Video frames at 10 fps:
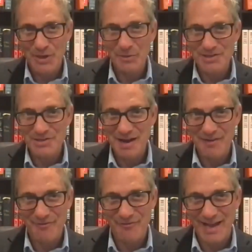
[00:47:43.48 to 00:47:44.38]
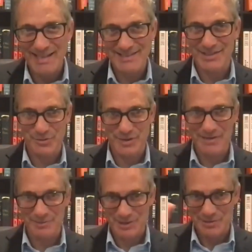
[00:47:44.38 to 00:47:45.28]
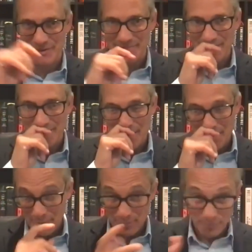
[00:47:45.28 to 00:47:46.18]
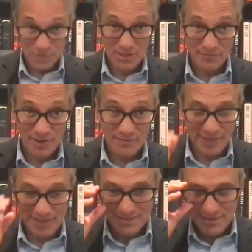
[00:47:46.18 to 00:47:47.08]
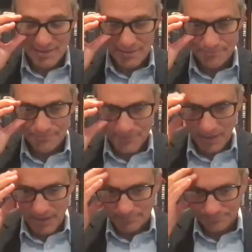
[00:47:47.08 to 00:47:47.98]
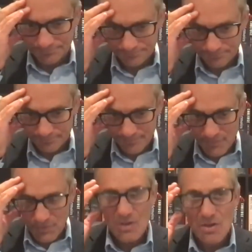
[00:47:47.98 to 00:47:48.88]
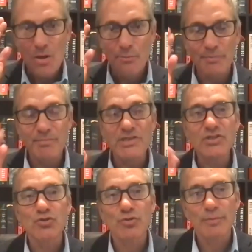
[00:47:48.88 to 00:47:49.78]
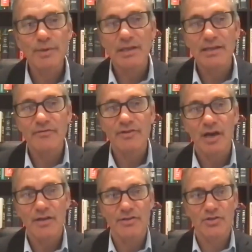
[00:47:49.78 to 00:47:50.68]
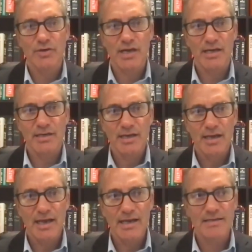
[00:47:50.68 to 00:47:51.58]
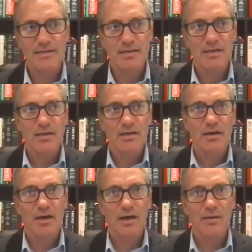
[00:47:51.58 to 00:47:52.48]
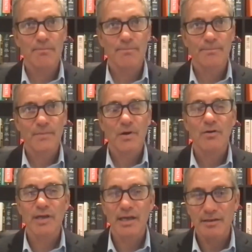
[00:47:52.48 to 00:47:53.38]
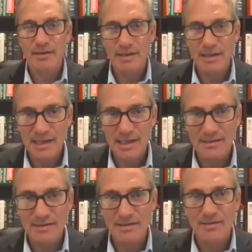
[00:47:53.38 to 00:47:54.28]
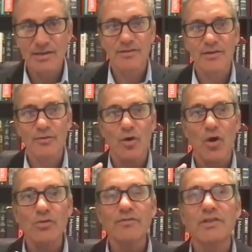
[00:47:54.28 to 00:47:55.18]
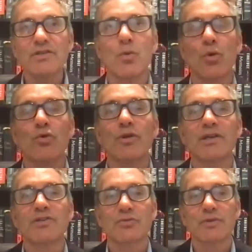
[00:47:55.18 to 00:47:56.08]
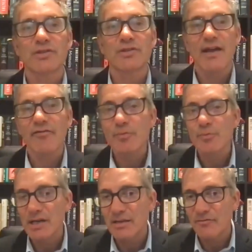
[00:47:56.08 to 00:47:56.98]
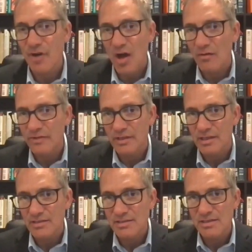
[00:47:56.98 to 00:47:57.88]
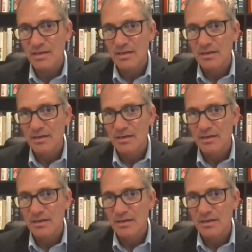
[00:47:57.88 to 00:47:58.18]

they always knew how fast the train was going, which I find fascinating. Um, but Mrs. Truman lived on the train, and um, okay, and again, th- there are all of these oral histories. Everybody involved in this,